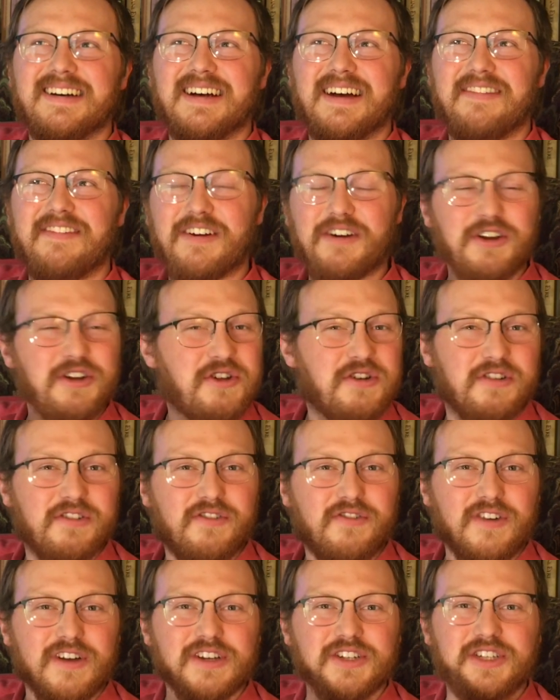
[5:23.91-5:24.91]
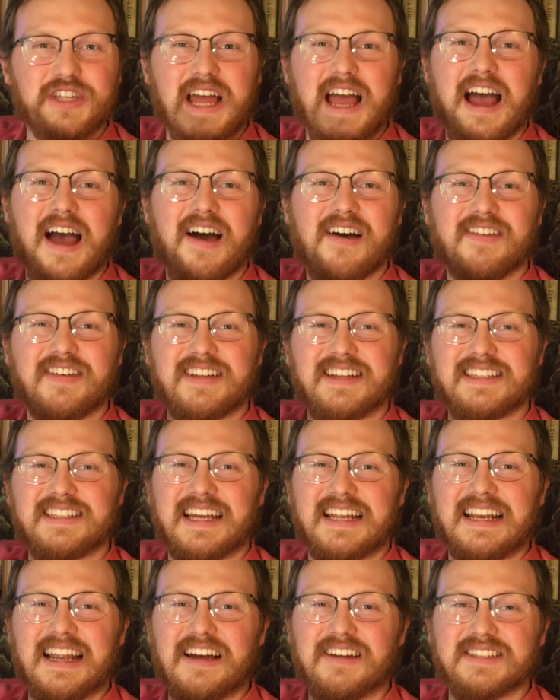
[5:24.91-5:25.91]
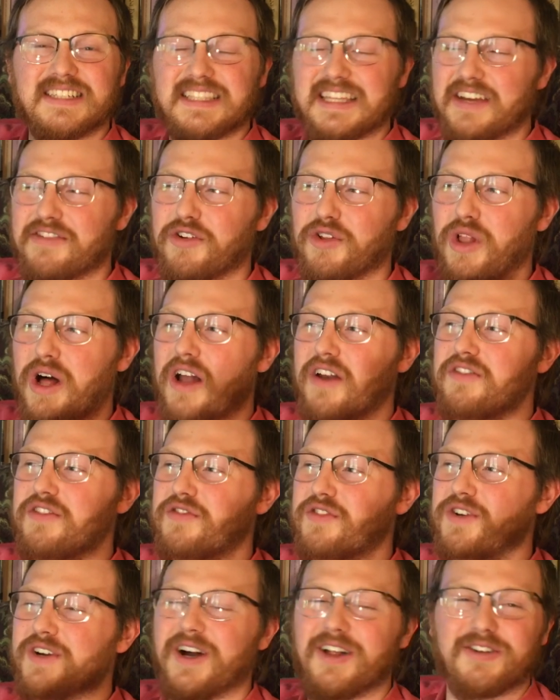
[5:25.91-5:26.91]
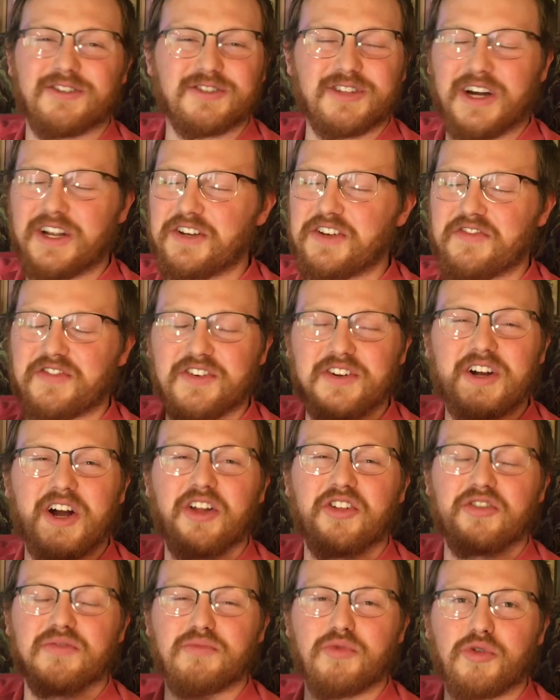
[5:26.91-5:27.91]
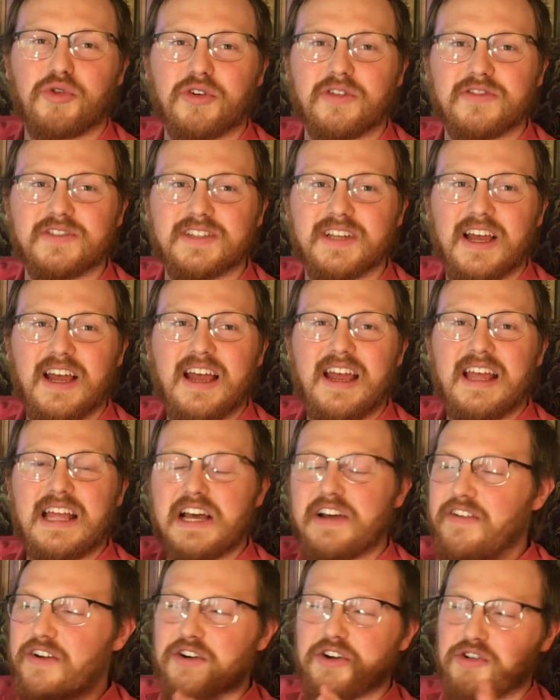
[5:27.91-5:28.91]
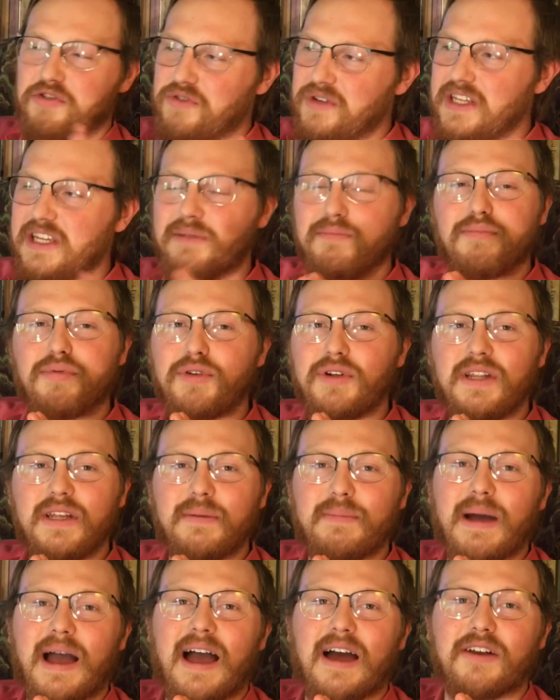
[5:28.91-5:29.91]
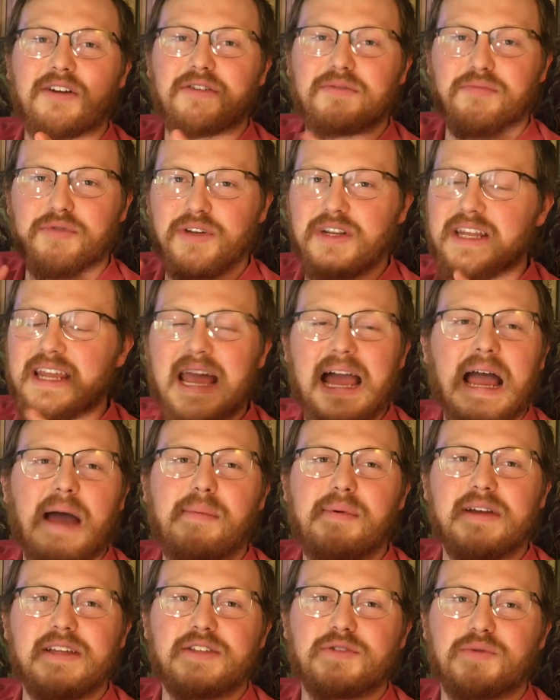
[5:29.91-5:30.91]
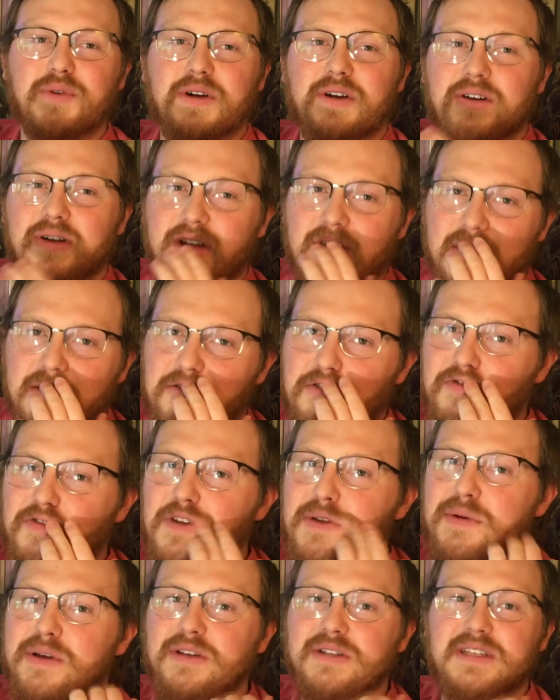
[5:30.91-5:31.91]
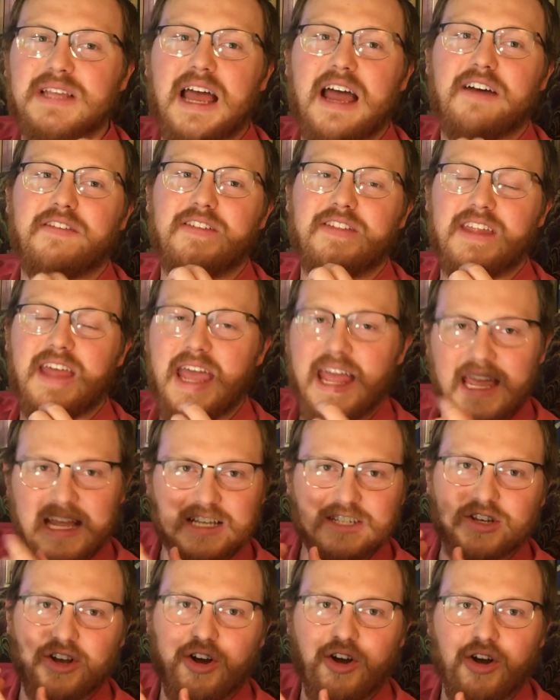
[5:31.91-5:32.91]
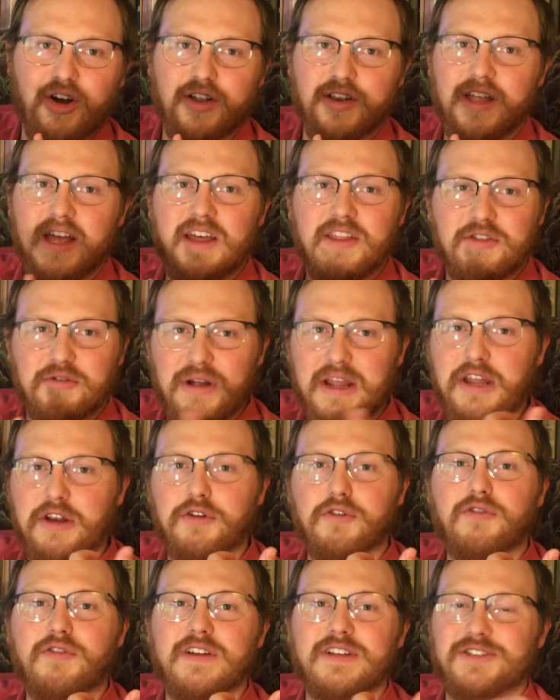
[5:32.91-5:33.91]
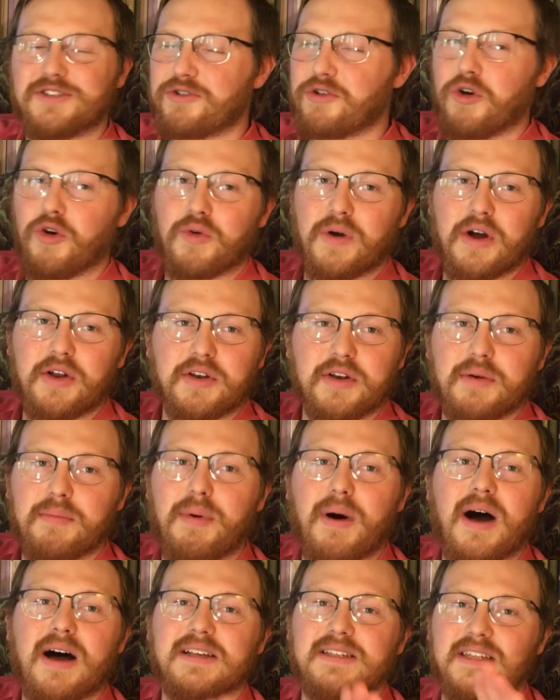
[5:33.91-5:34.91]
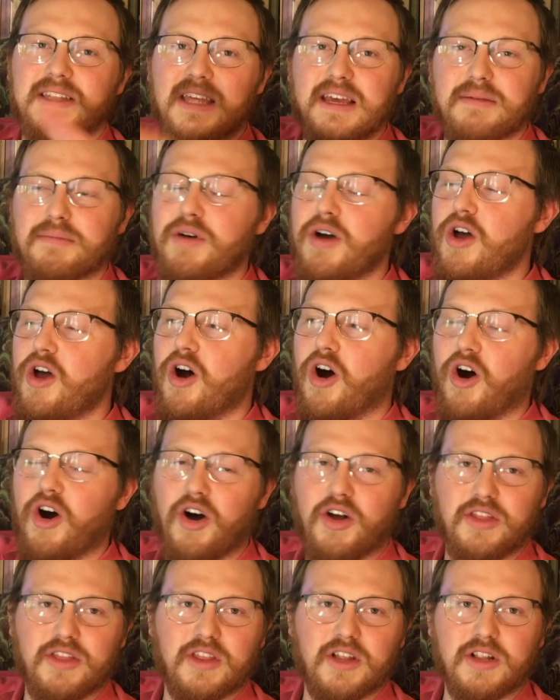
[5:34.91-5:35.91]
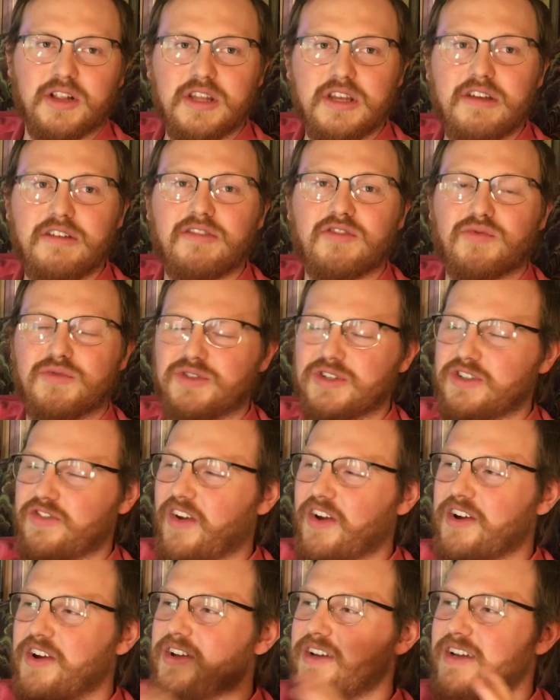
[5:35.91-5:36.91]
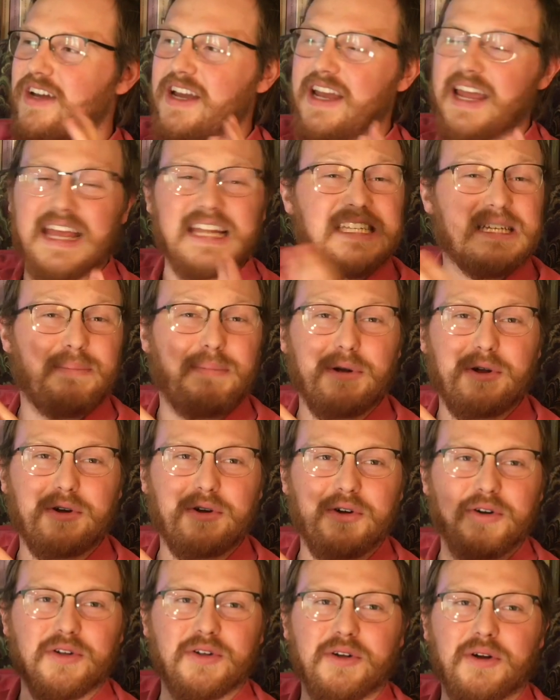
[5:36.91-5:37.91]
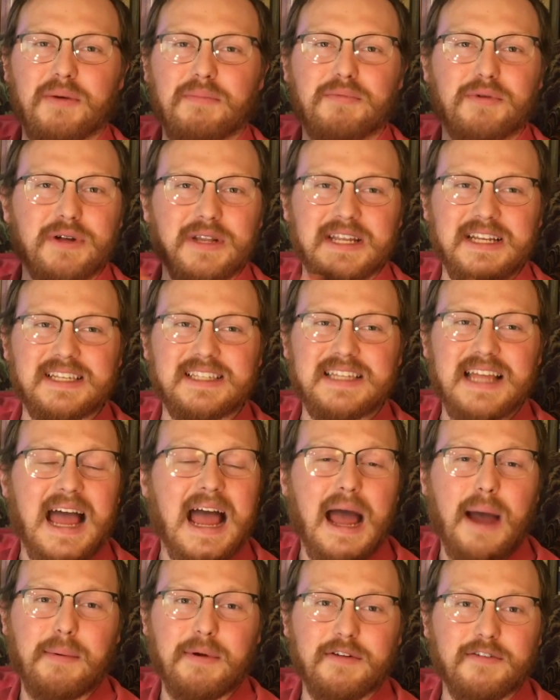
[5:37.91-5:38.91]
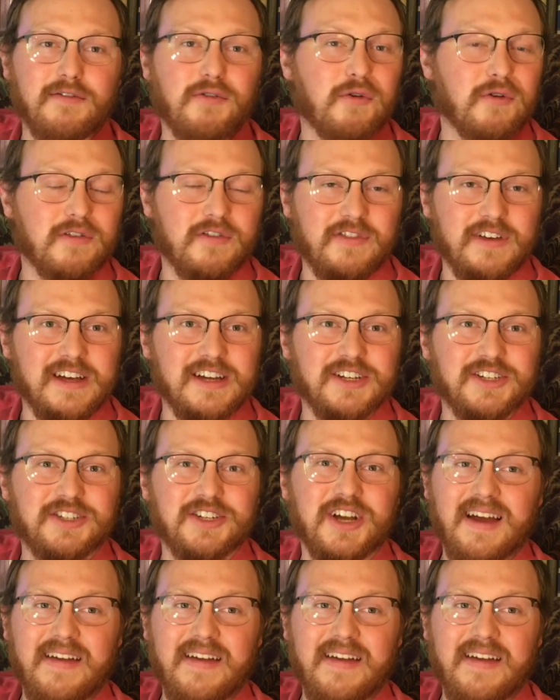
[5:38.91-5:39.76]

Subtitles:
very good fish to have in a 10-gallon tank. They have a lot of different colors, a lot of different color morphs, a very unique breeding pattern, breeding habits where the females have the eggs on their anal fins and go around to deposit them on the leaves, which is very atypical breeding habit for fish.